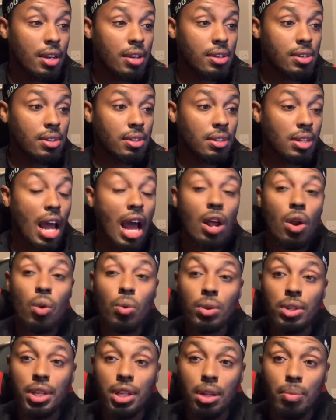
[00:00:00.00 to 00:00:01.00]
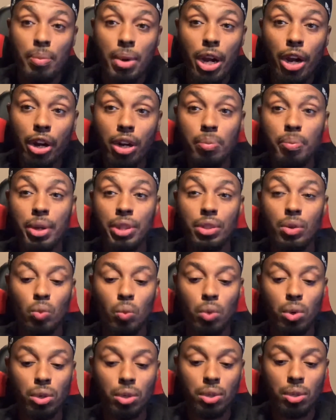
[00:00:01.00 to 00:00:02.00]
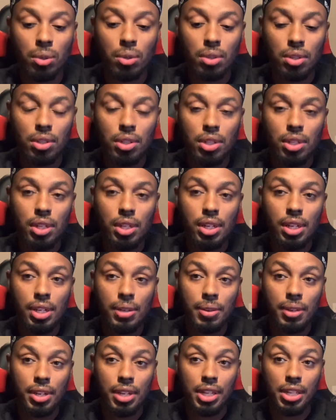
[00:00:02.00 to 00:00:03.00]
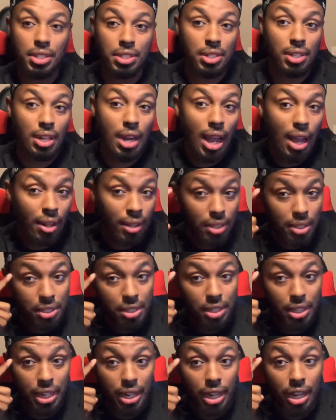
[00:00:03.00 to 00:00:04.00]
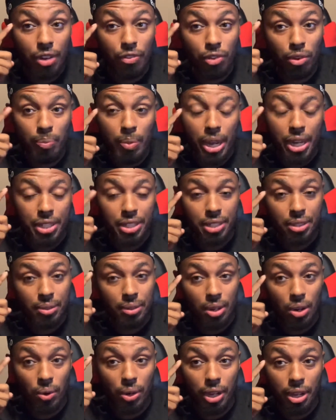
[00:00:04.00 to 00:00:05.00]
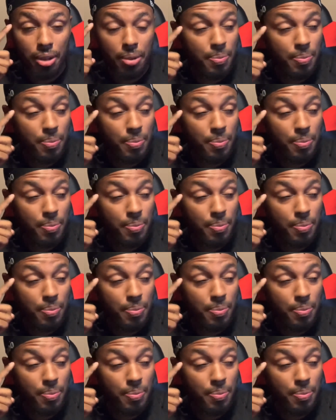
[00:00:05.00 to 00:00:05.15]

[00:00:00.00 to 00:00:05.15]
not only in America, but the world, is knowledge and information, okay?